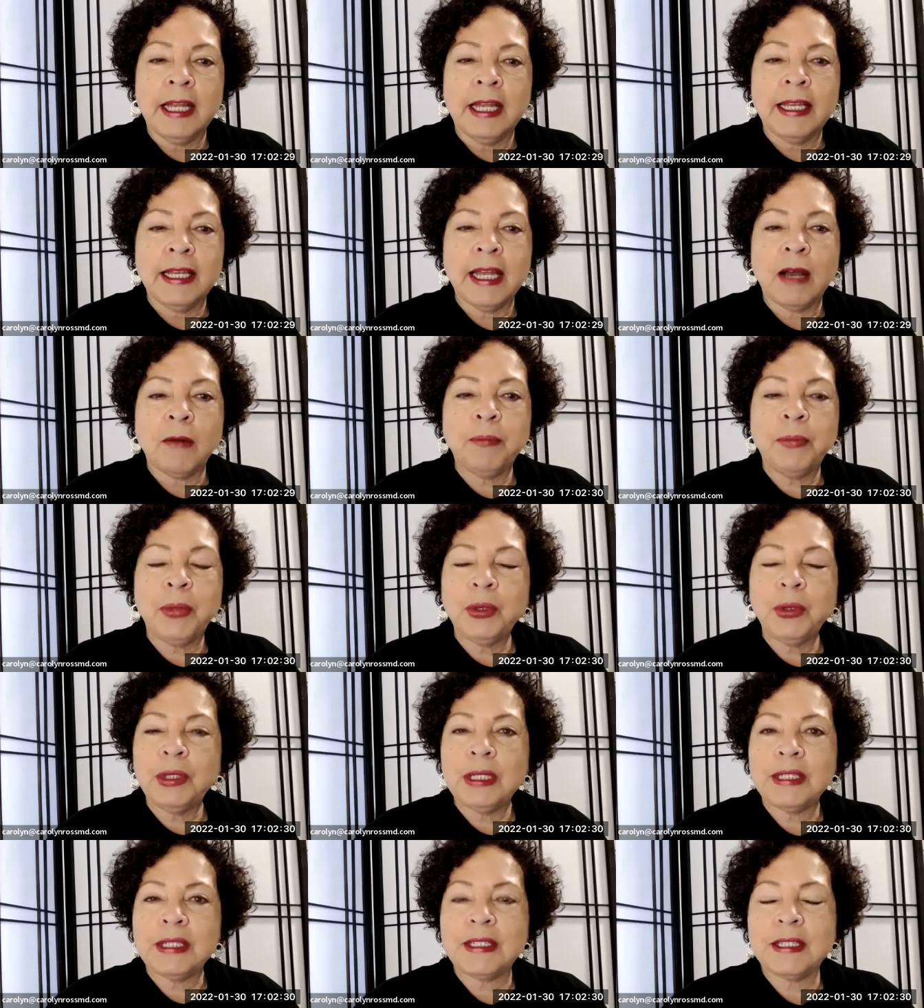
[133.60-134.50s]
Now,
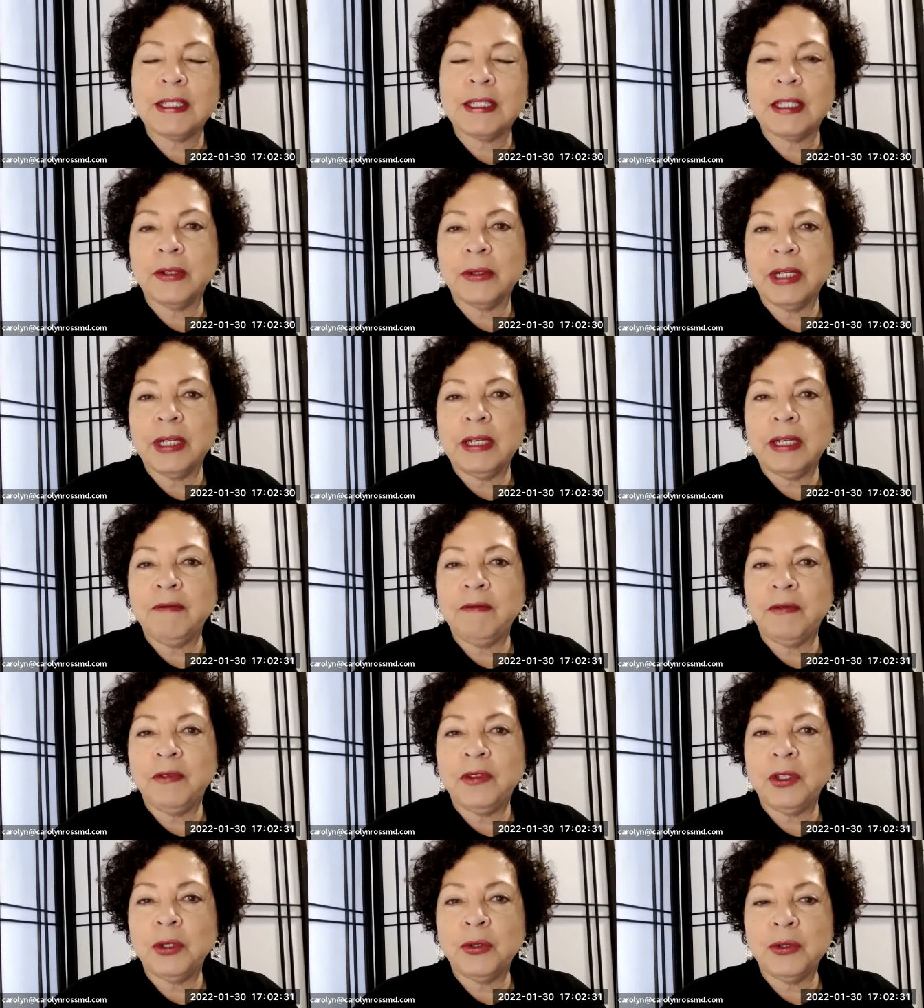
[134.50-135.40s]
Buddhist theory
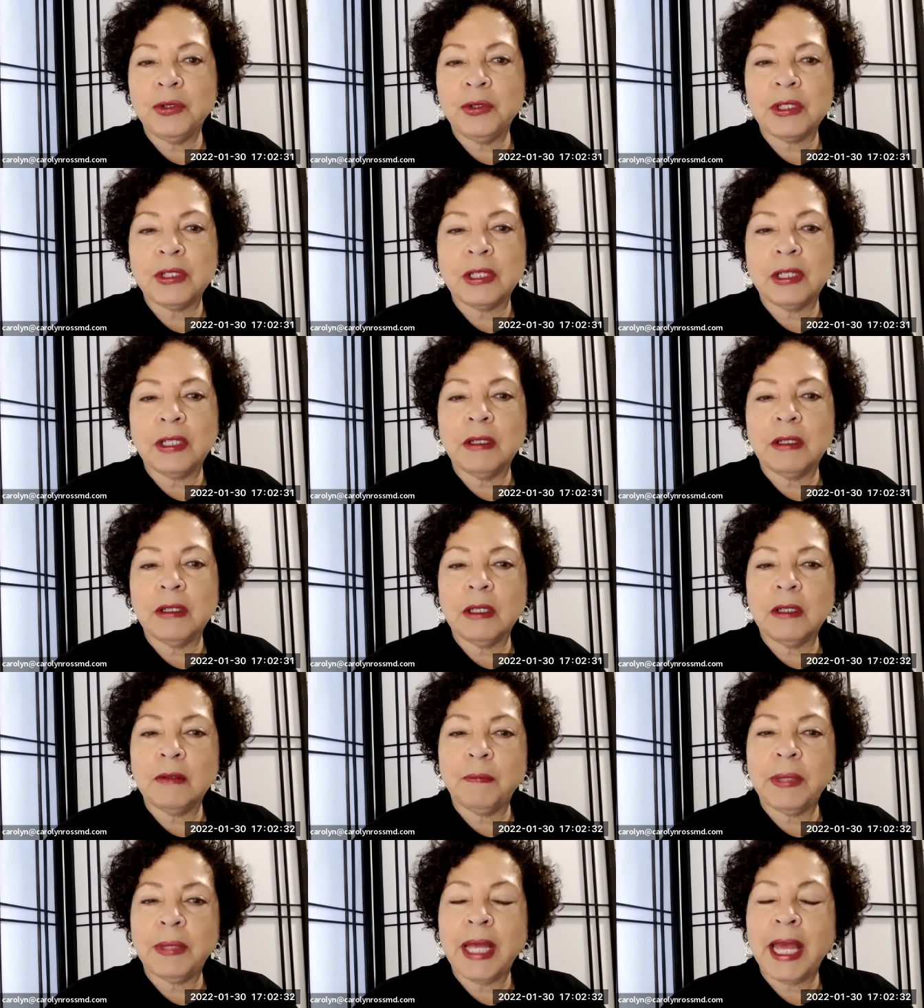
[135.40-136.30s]
views
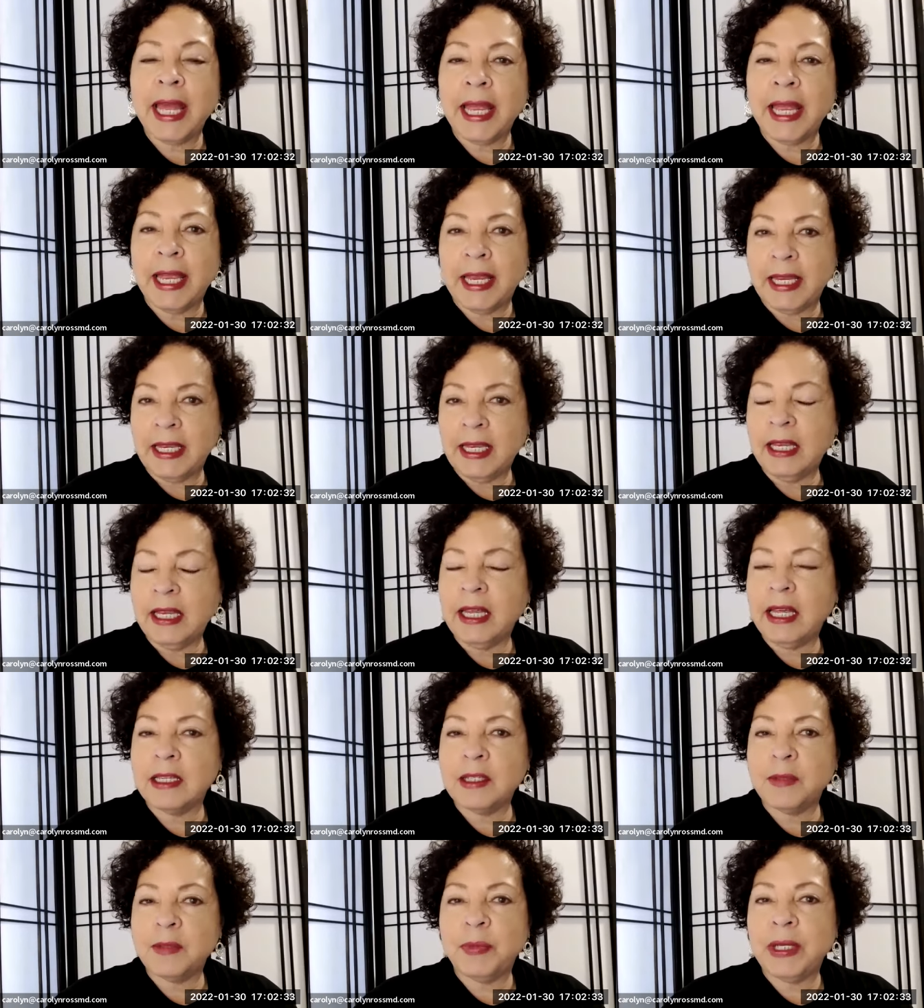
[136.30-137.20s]
pain
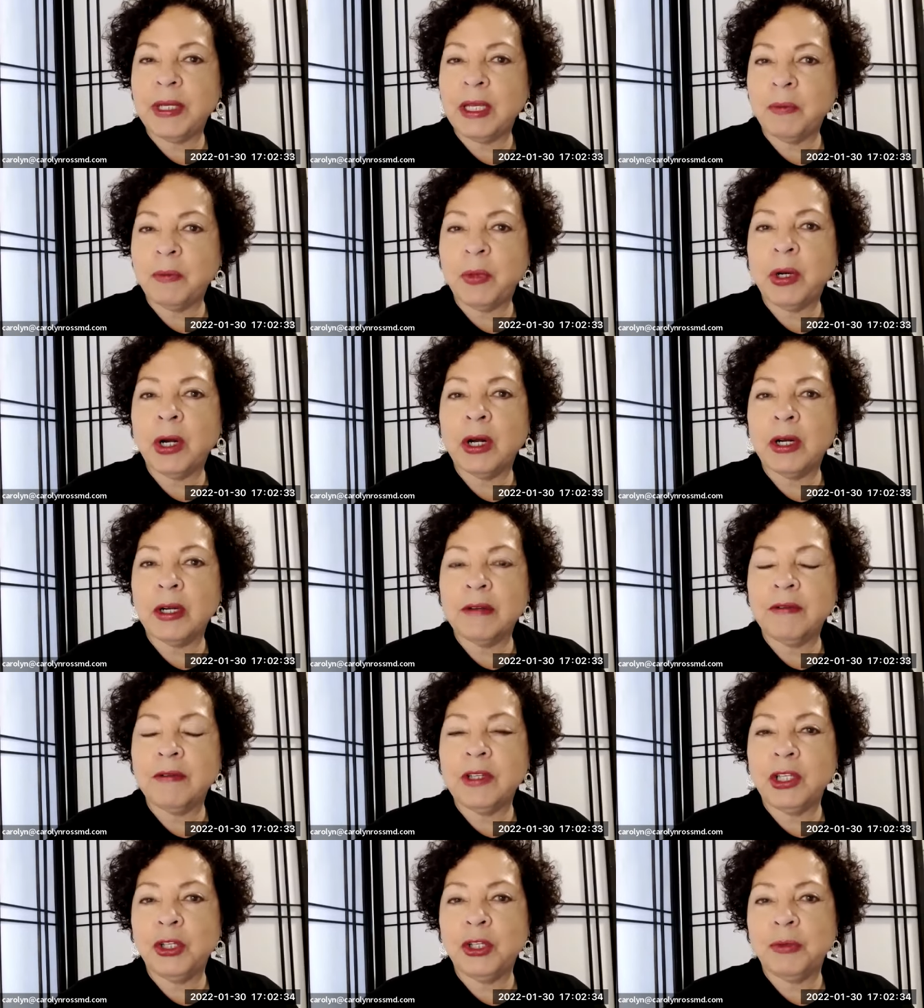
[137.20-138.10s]
as being part
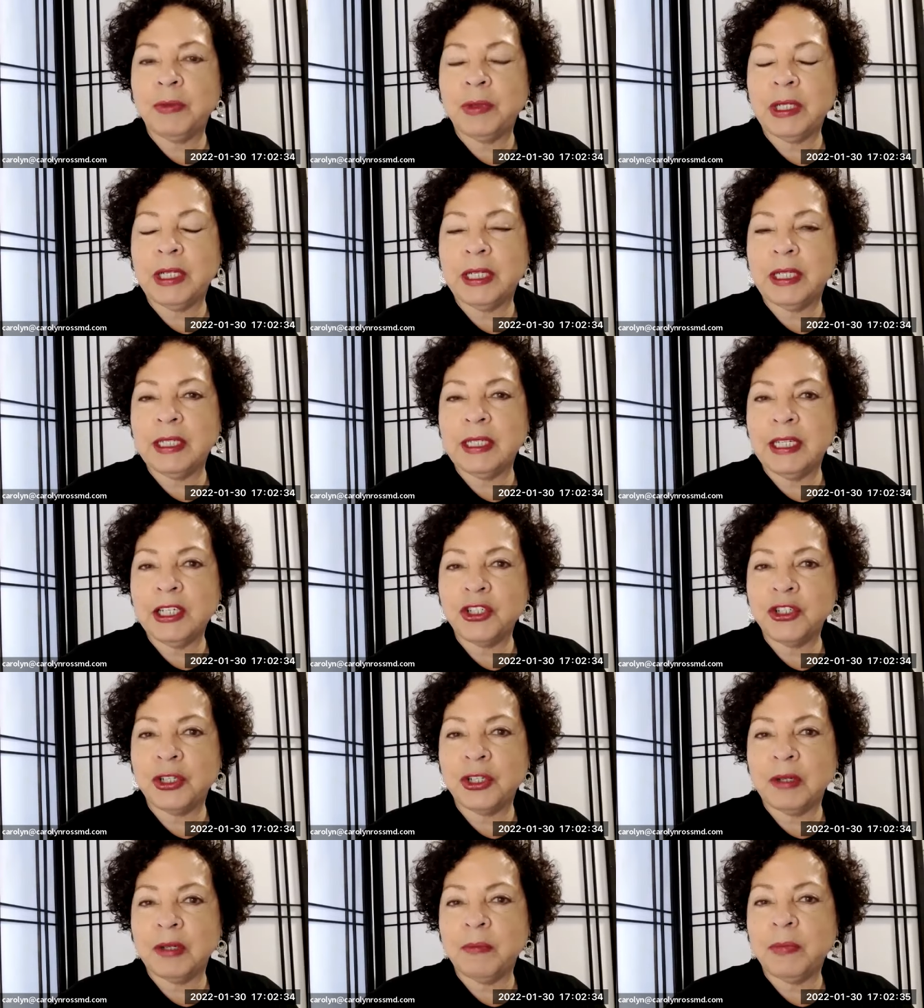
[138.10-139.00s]
of the human
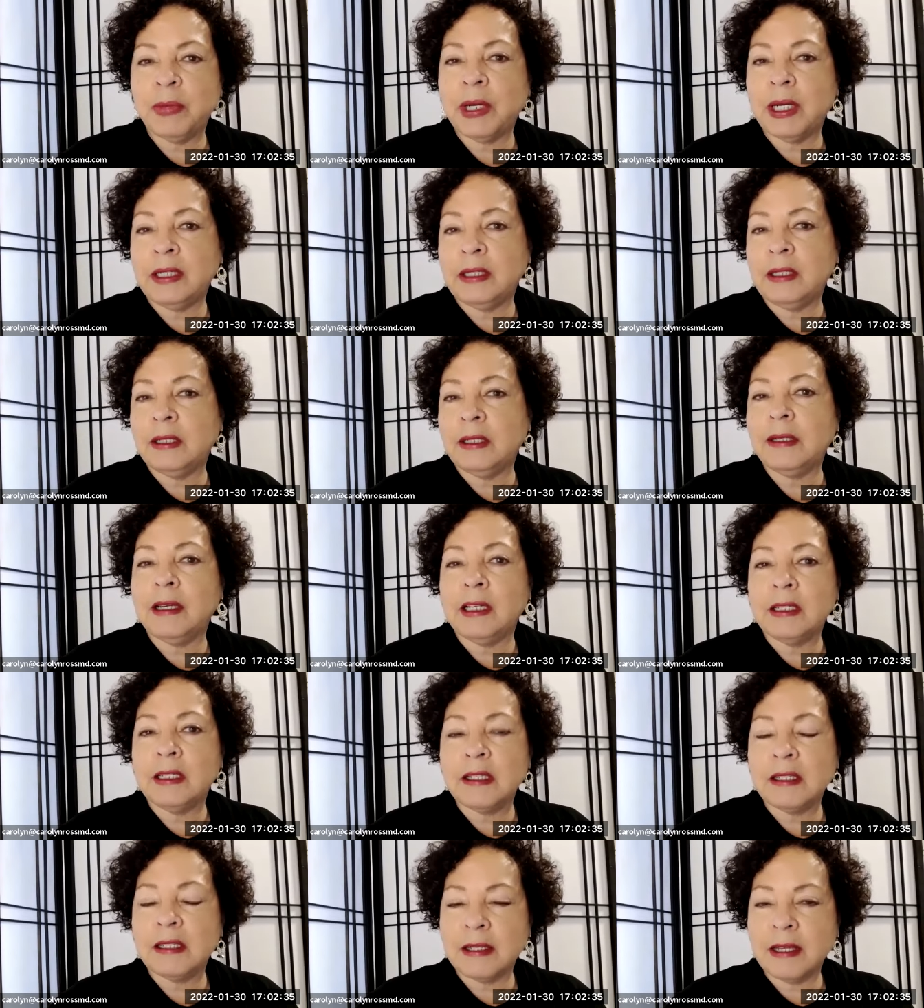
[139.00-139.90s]
condition, but
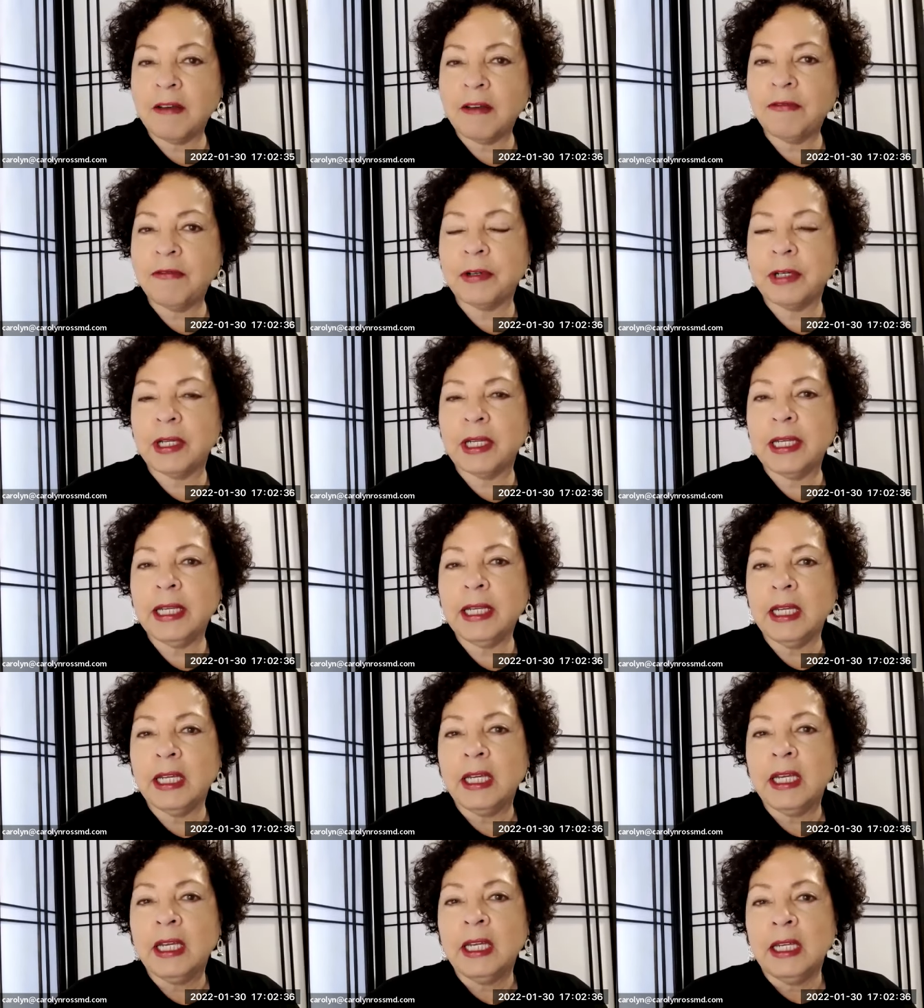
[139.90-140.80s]
suffering
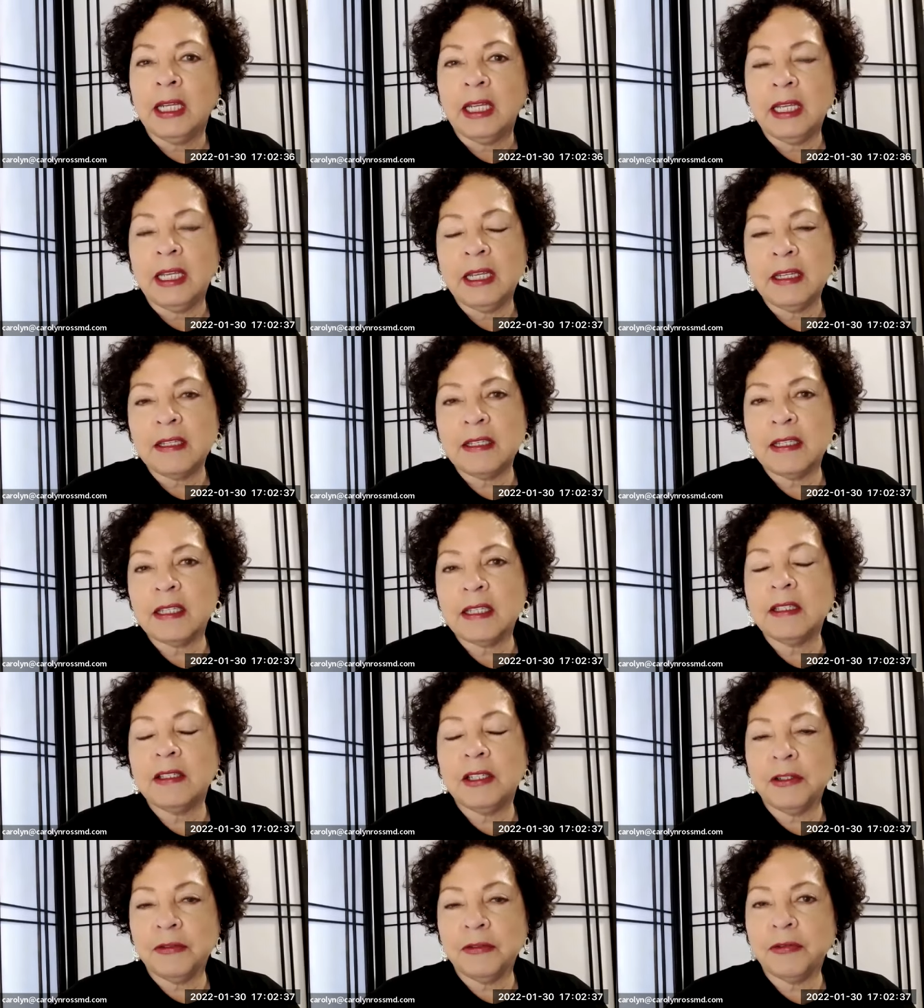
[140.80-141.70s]
is
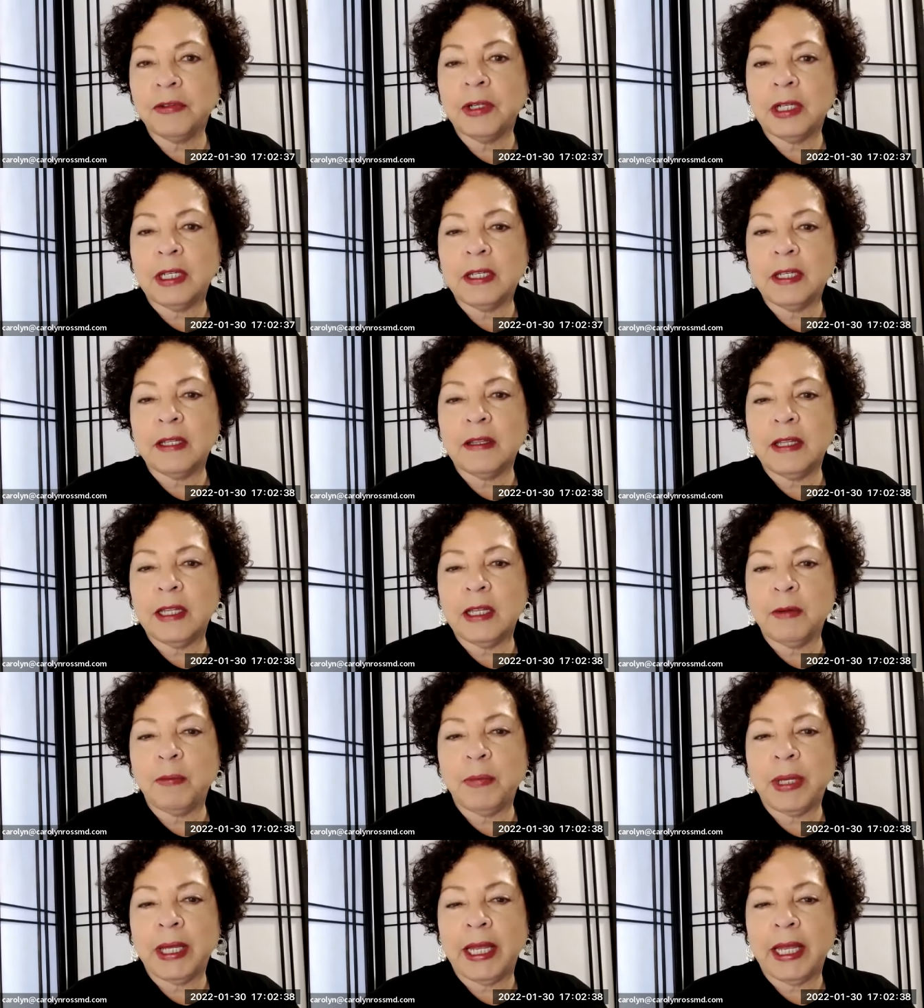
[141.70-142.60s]
different
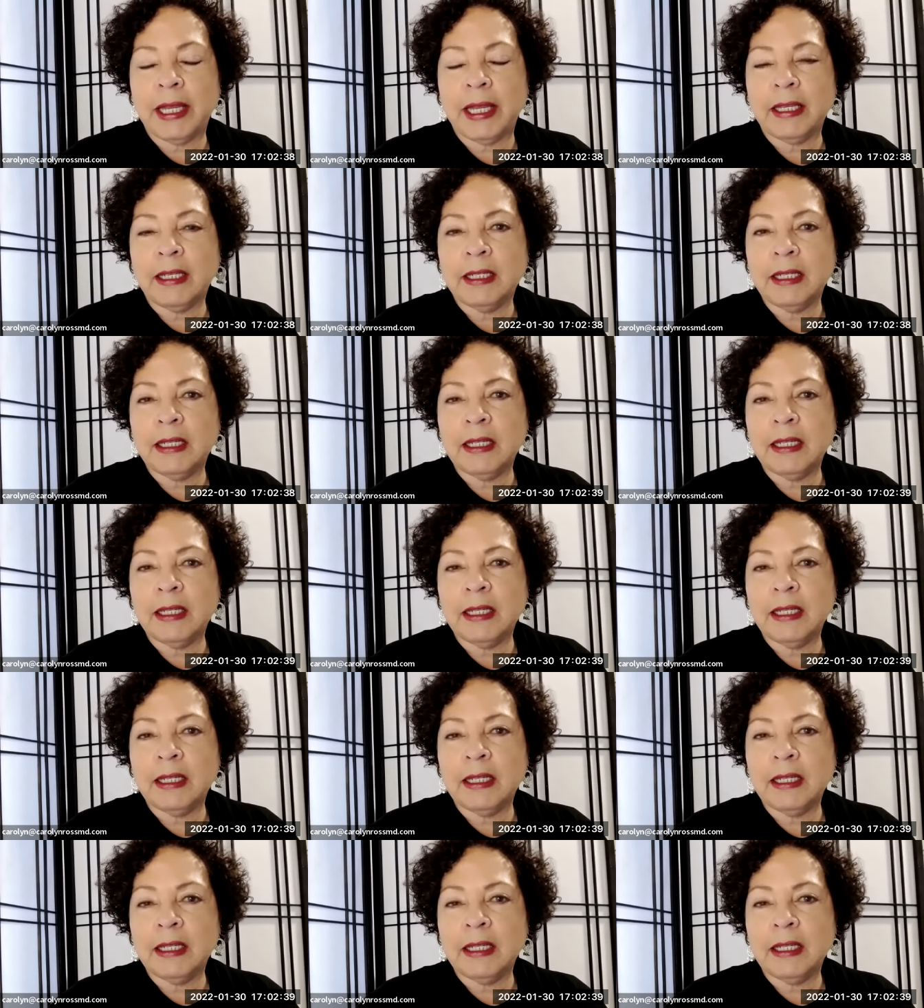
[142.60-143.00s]
than pain.